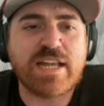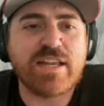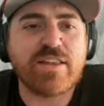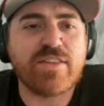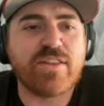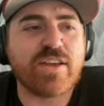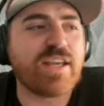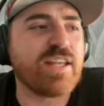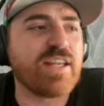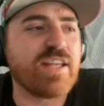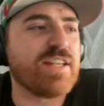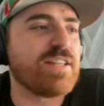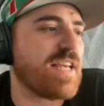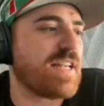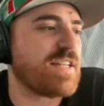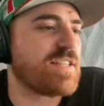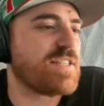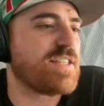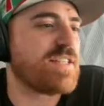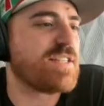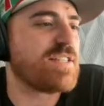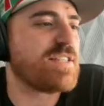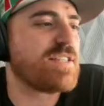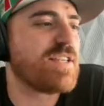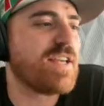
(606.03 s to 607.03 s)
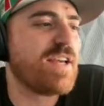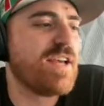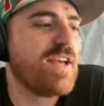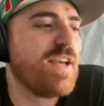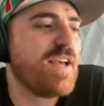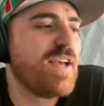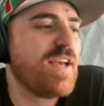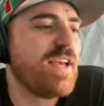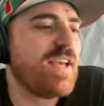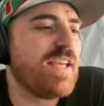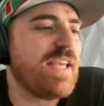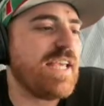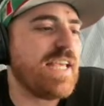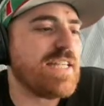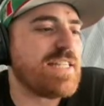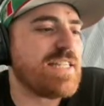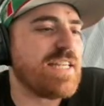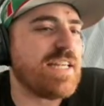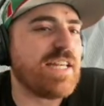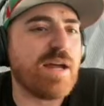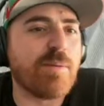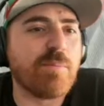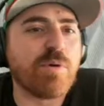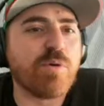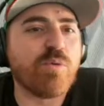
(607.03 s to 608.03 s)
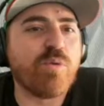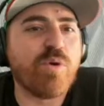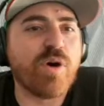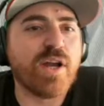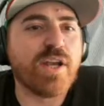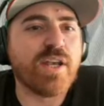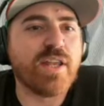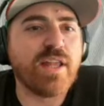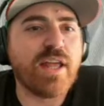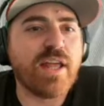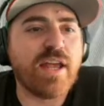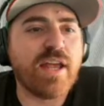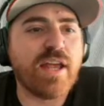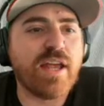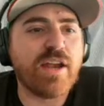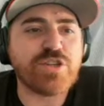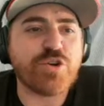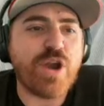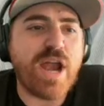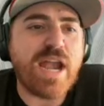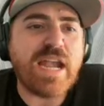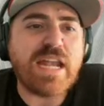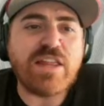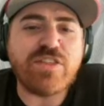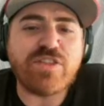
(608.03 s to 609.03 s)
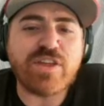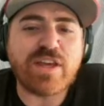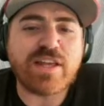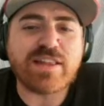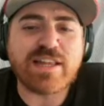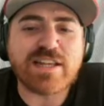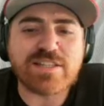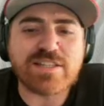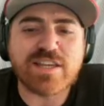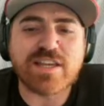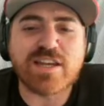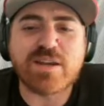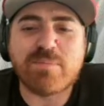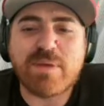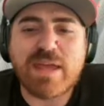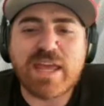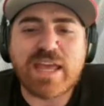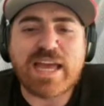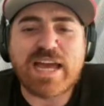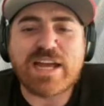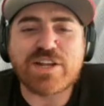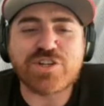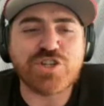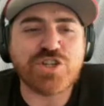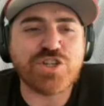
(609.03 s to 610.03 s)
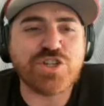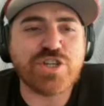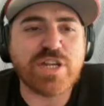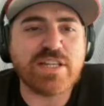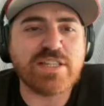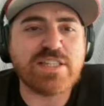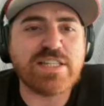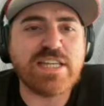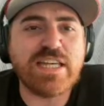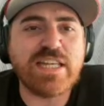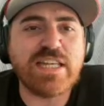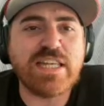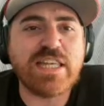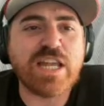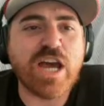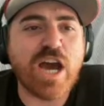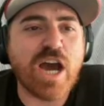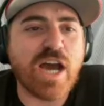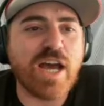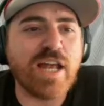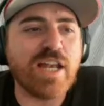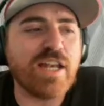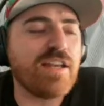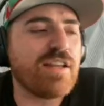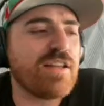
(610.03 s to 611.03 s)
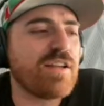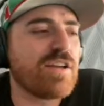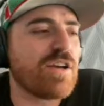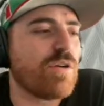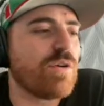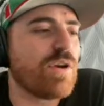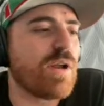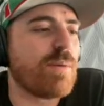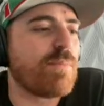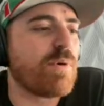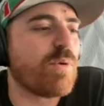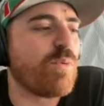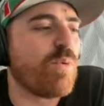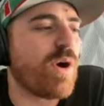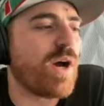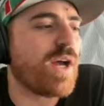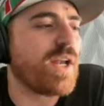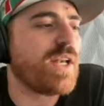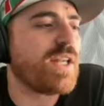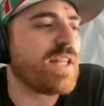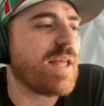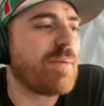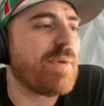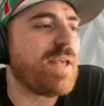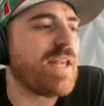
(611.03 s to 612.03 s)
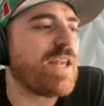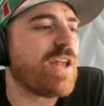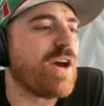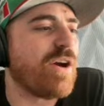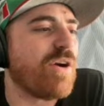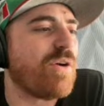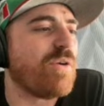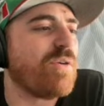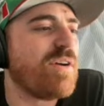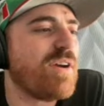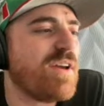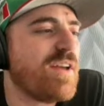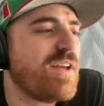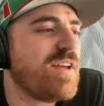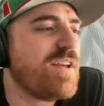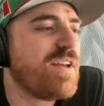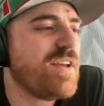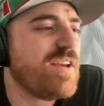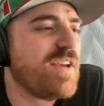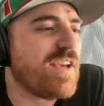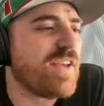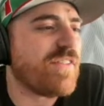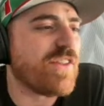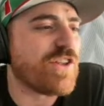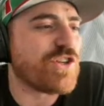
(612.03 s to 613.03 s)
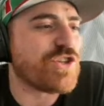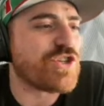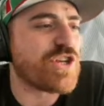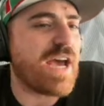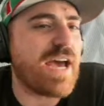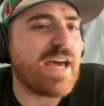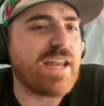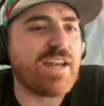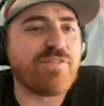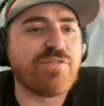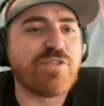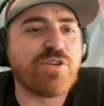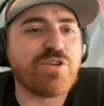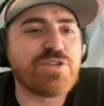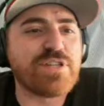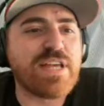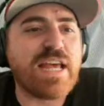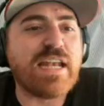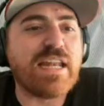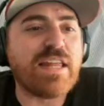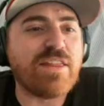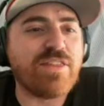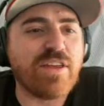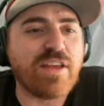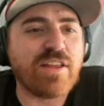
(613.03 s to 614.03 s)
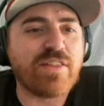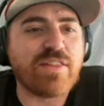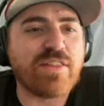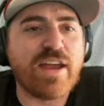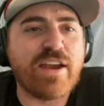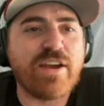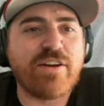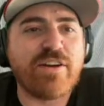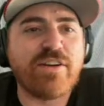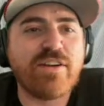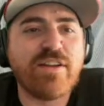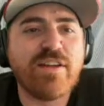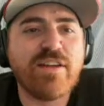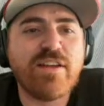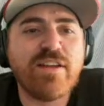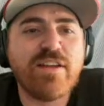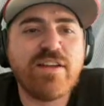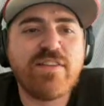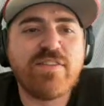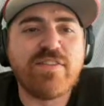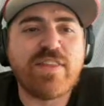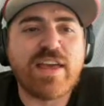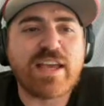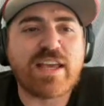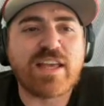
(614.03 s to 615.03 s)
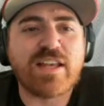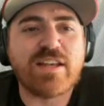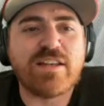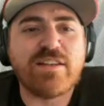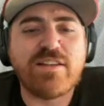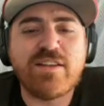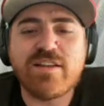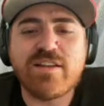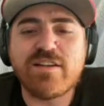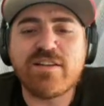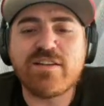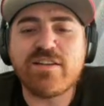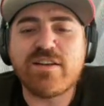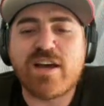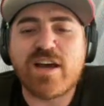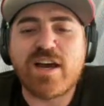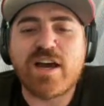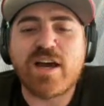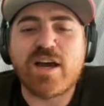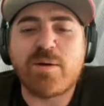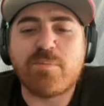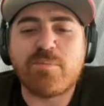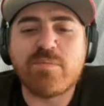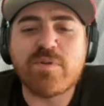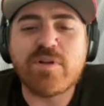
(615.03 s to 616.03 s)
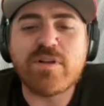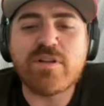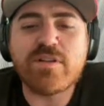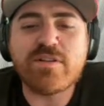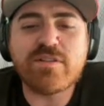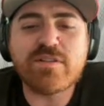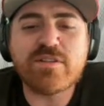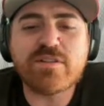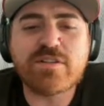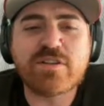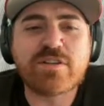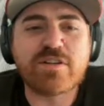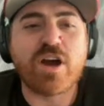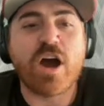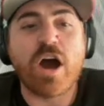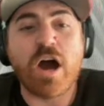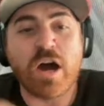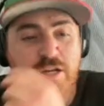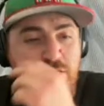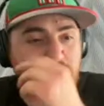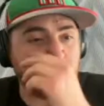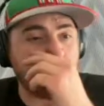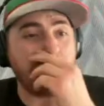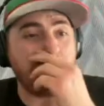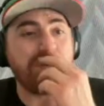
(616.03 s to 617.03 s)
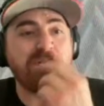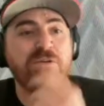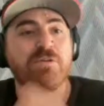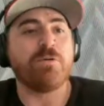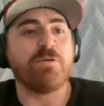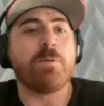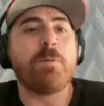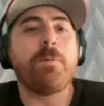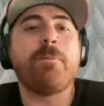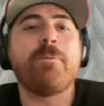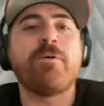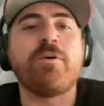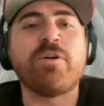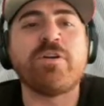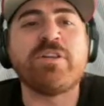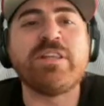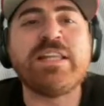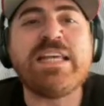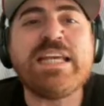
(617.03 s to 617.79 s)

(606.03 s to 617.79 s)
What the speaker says: kind of the consensus. Easy number 1 there. Is there anything that's going to make Ashton Genty not go number 1? Let me know in the chat if there's anything there that could cause you or